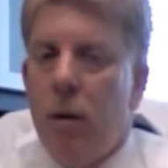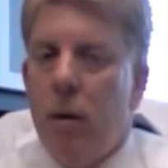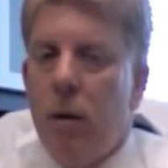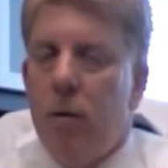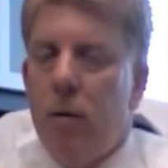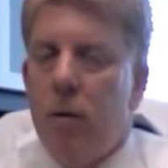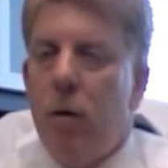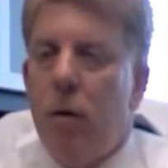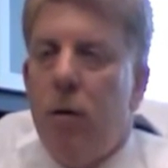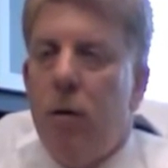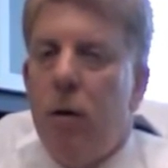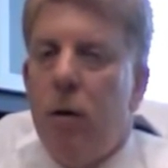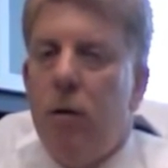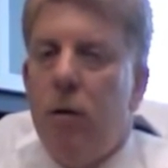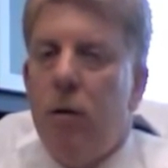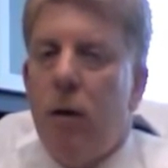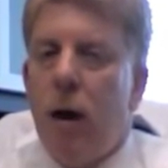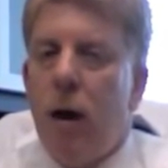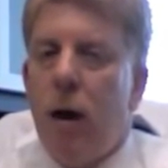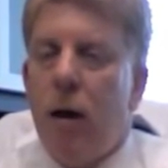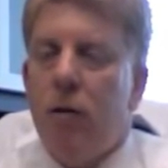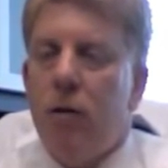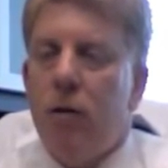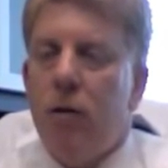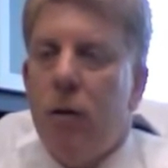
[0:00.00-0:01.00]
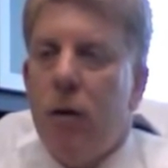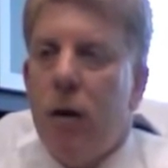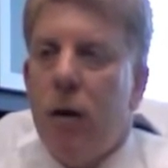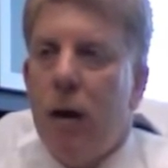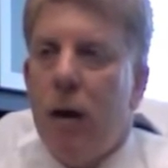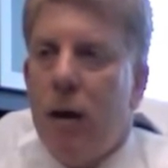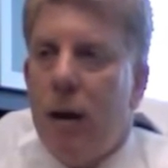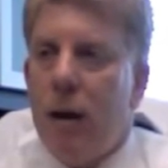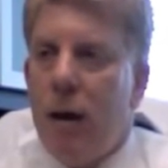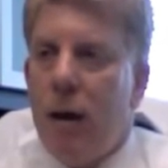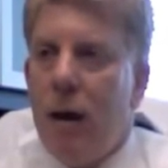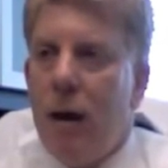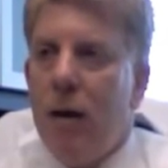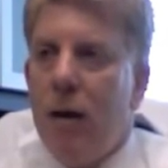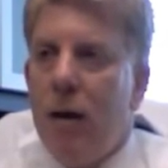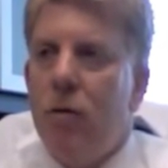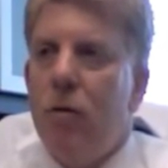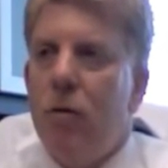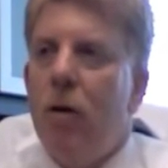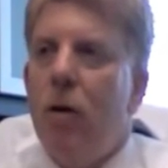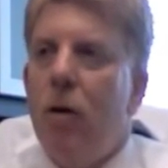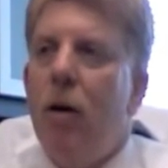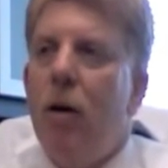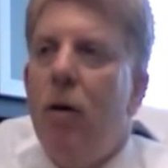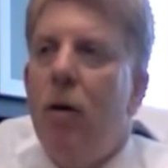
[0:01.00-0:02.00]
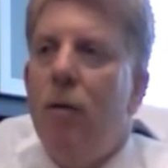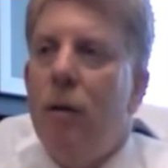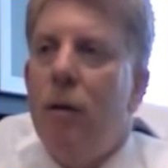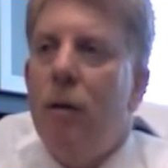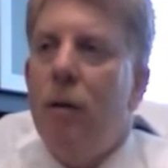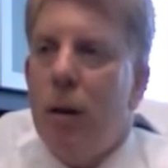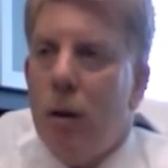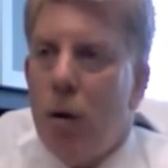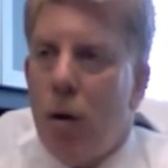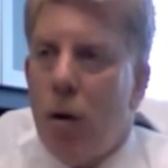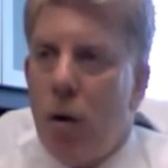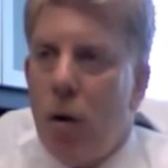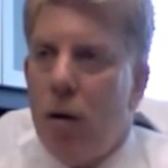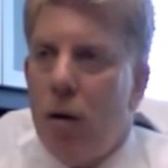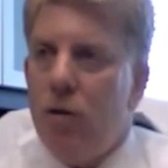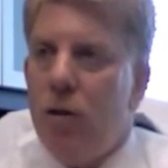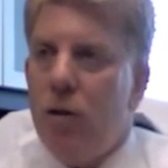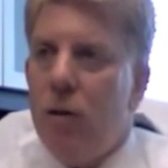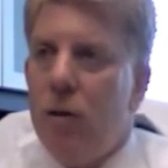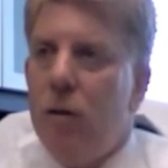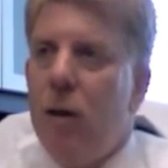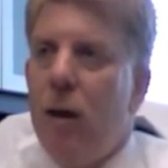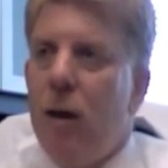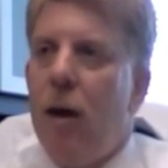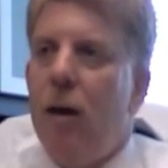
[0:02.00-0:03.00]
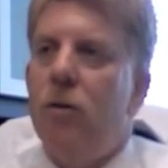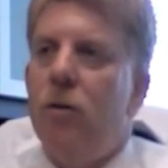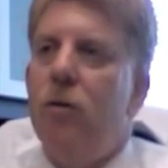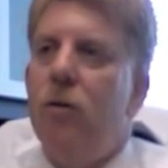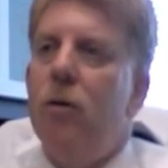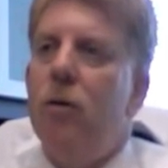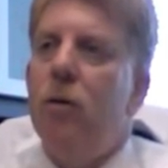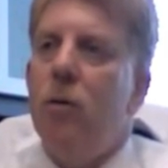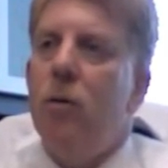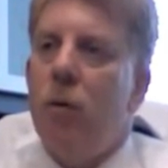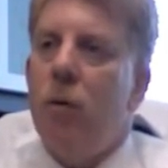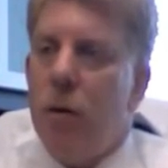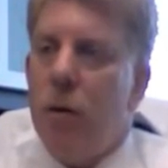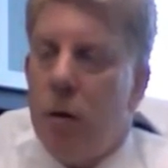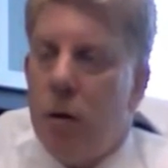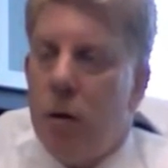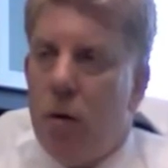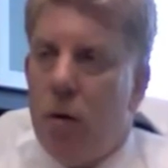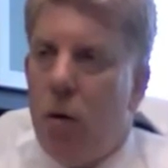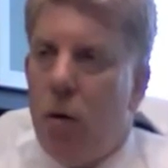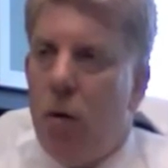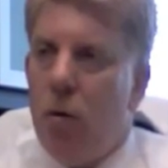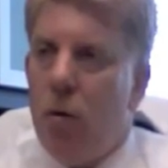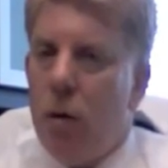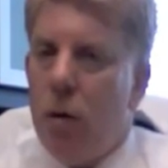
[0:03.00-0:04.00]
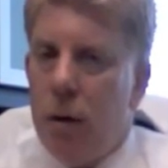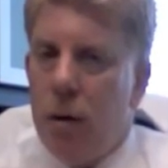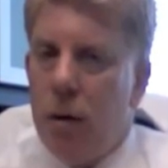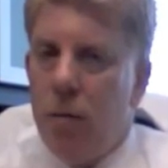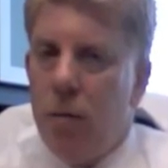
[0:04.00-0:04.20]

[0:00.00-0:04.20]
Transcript: So it's actually a cancer of the large intestine or the colon.